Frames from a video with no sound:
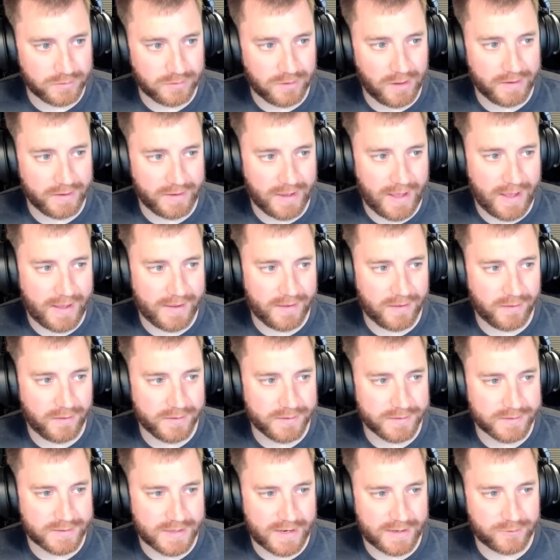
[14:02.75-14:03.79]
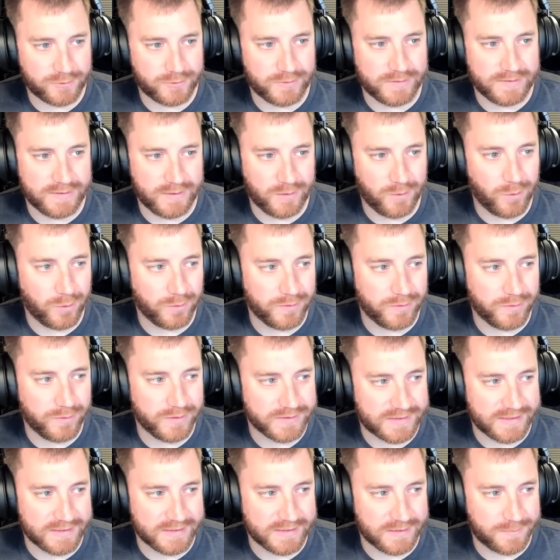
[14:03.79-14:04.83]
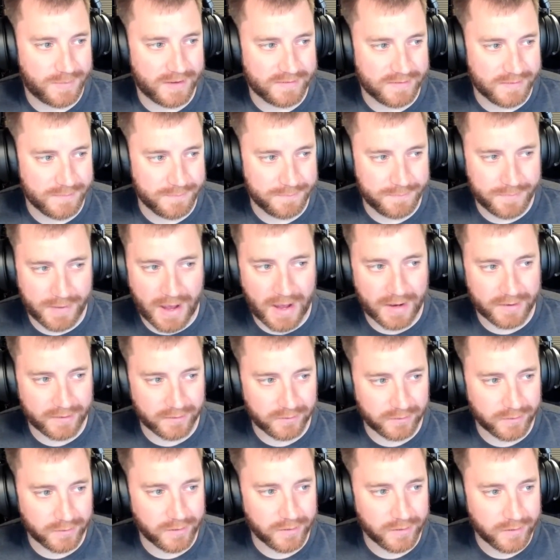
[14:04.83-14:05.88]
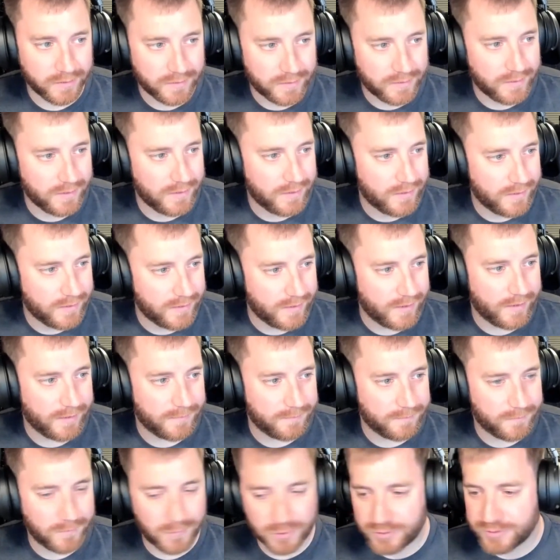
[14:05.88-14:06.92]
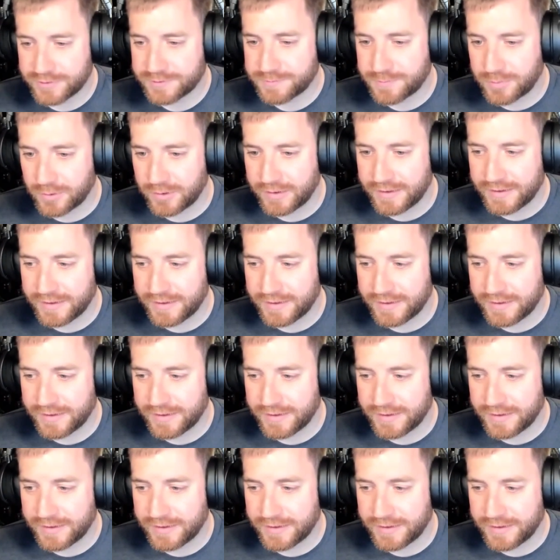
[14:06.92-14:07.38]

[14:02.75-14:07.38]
Glengyle is actually the oldest independent bottler, which is pretty